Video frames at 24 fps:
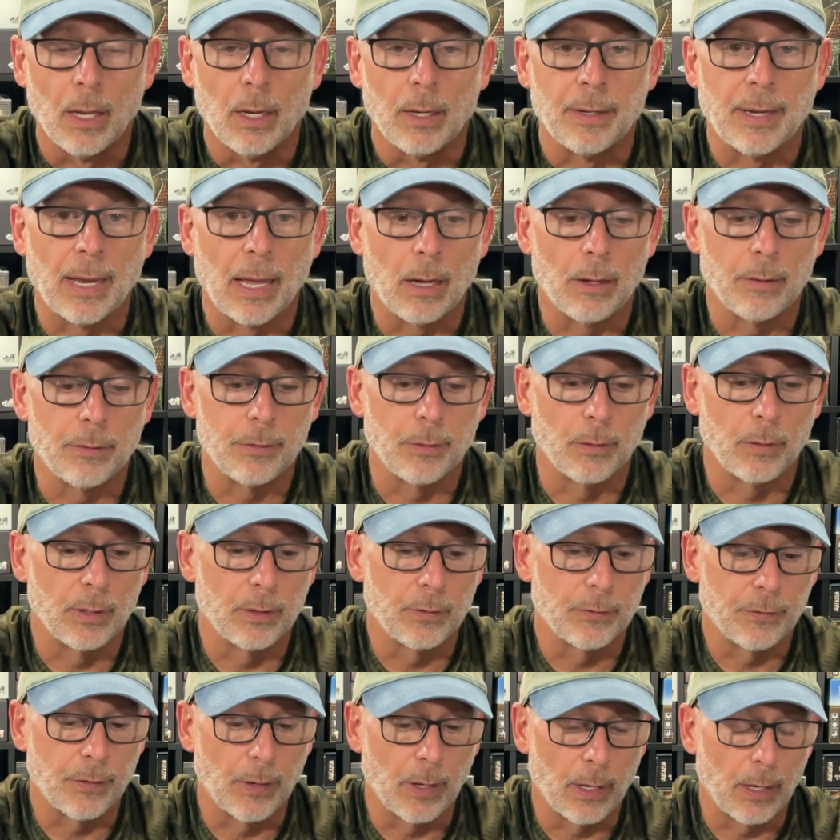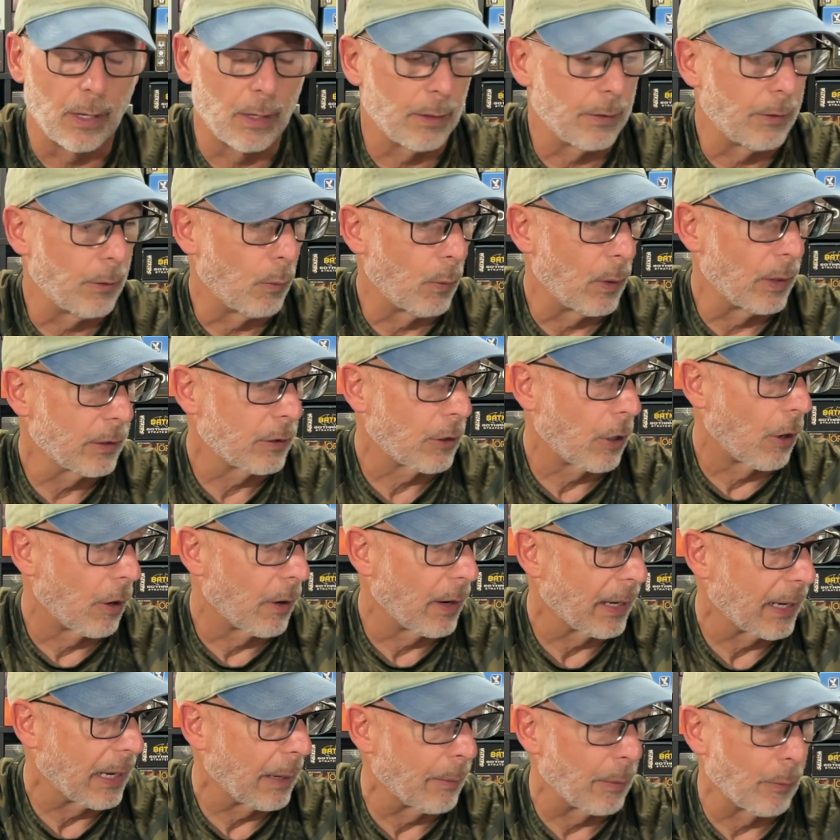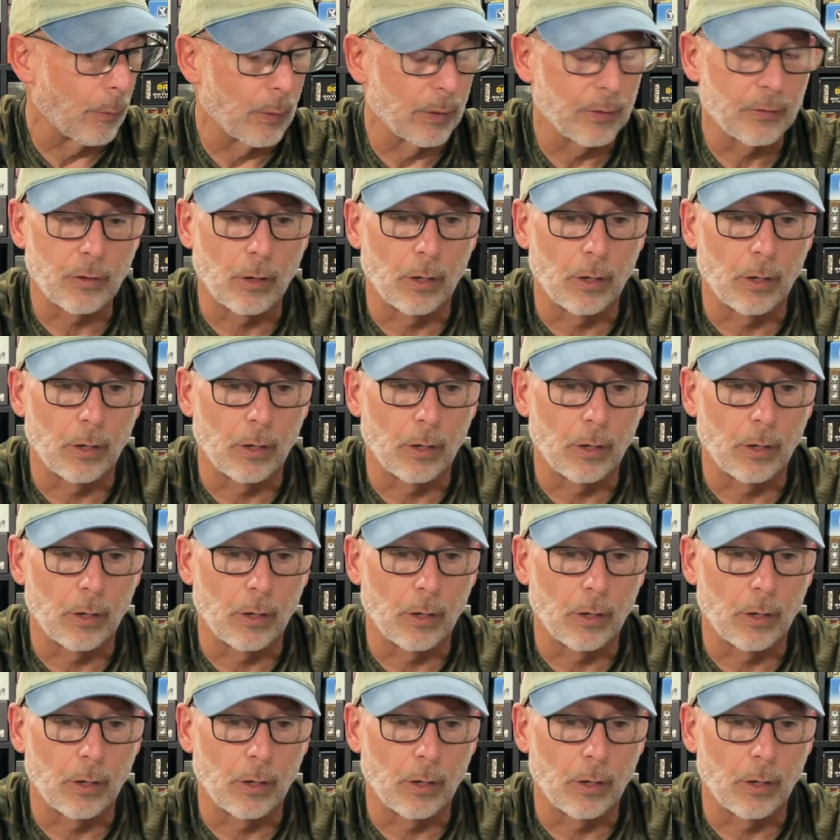Now there is the one card, I can't remember what it's